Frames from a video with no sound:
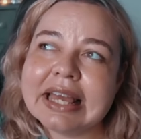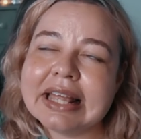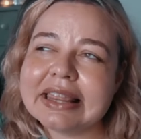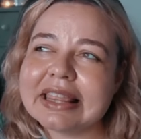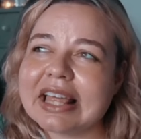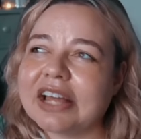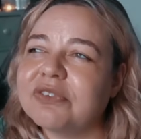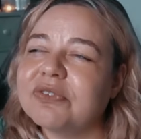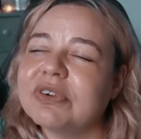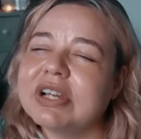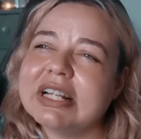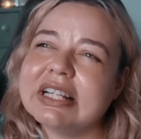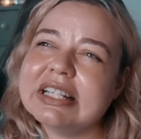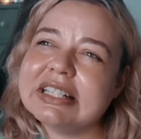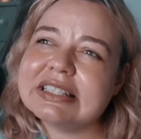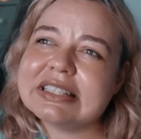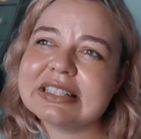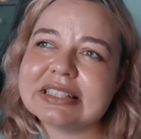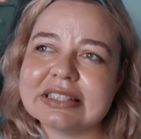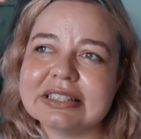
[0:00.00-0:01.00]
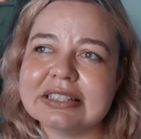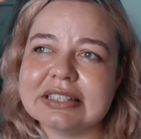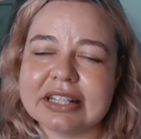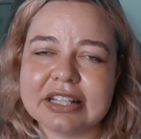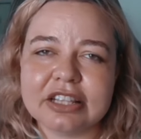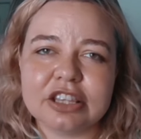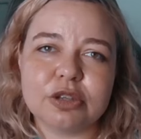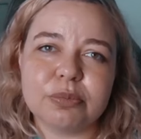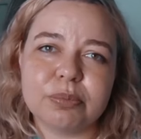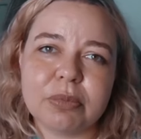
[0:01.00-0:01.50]
that really didn't
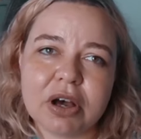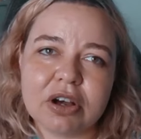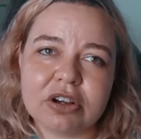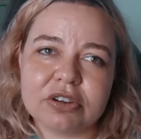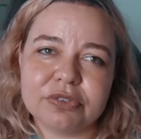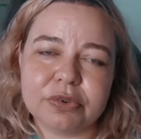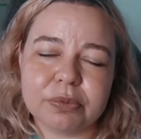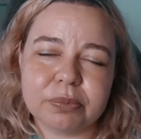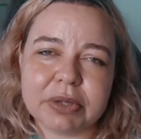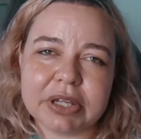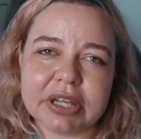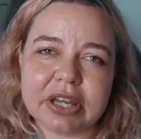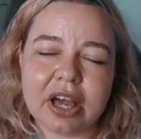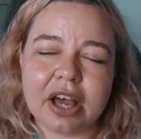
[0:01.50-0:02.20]
hit the mark for me.